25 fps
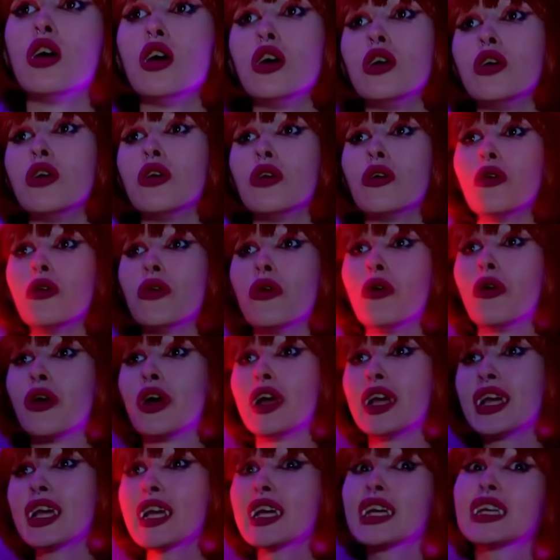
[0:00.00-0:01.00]
Oh,
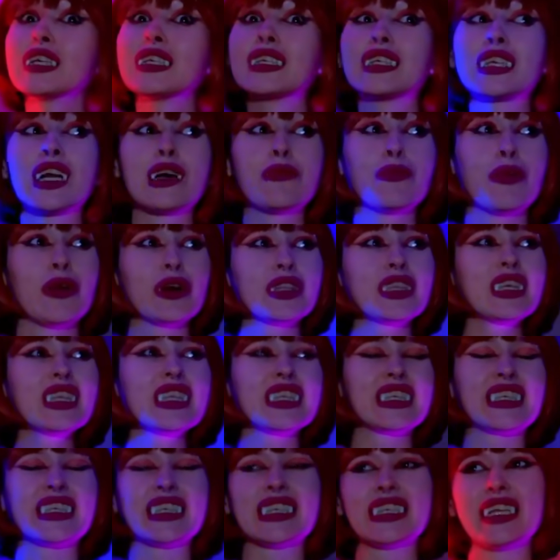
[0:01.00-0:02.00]
the alarm went
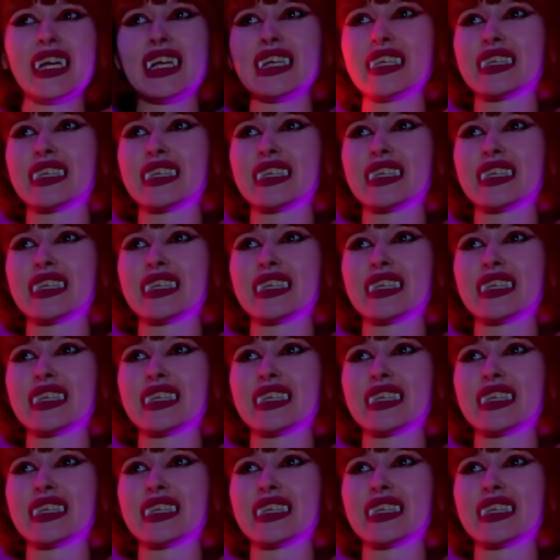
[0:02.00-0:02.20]
off.